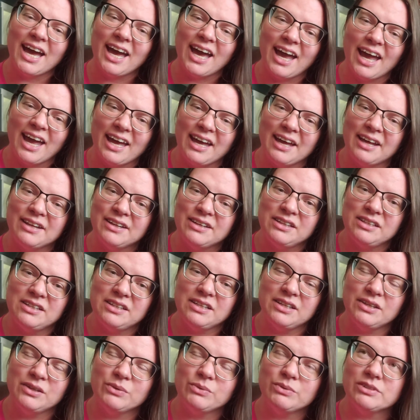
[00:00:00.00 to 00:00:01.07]
and
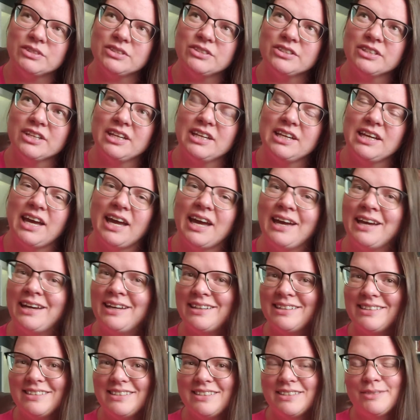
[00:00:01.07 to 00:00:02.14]
was looking
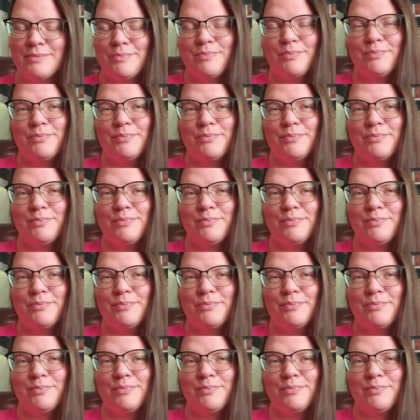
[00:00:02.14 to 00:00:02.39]
at